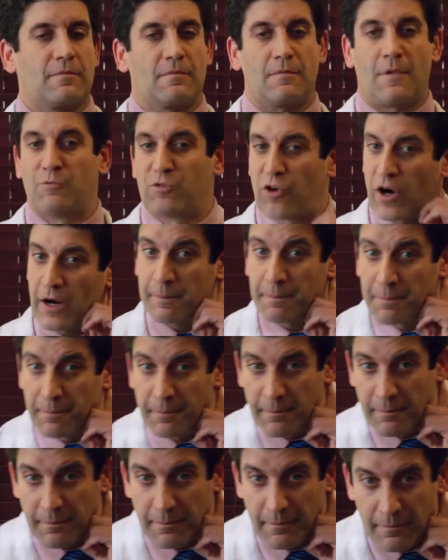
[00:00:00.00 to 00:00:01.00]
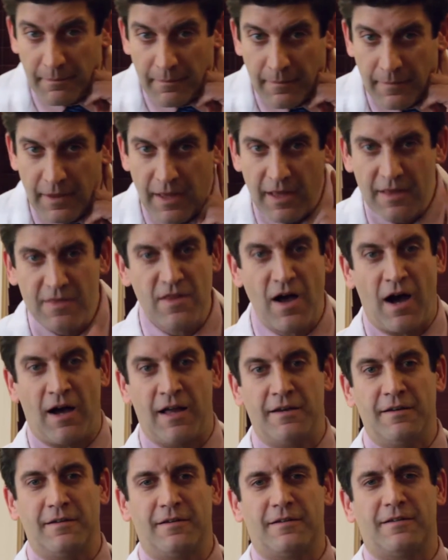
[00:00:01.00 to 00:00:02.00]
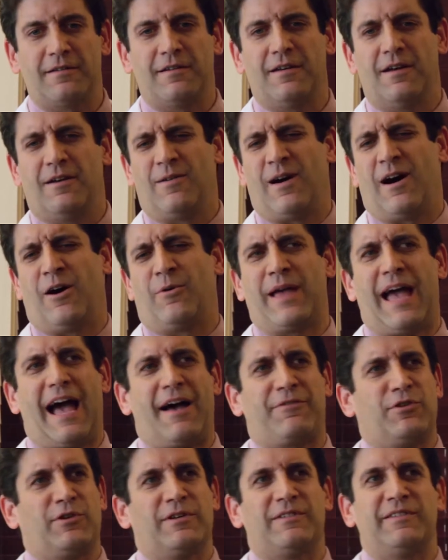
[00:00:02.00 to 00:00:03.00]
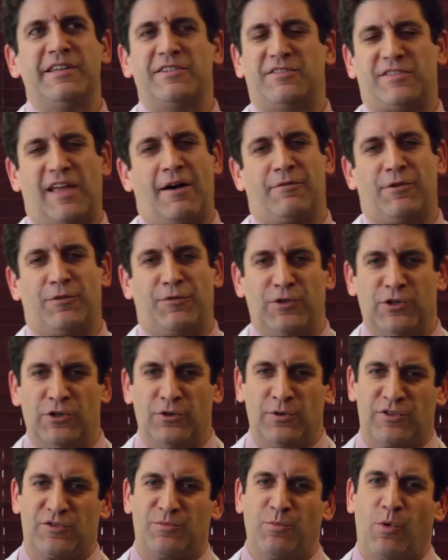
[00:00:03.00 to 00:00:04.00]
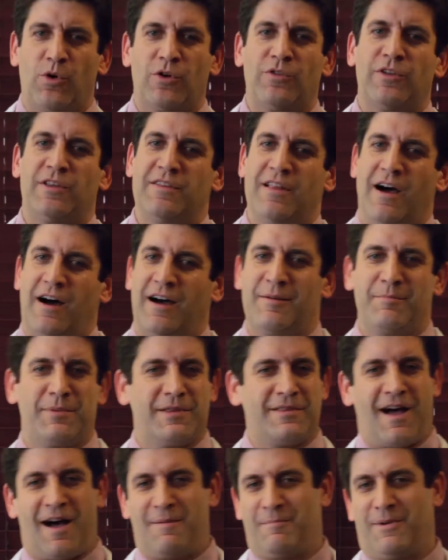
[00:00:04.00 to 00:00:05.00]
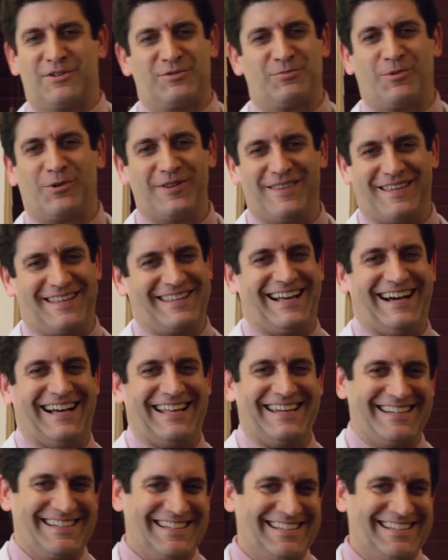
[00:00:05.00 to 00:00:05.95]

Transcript: I'm sorry? None? Well, we have to at least have a few. It's more than none, but not much more than none.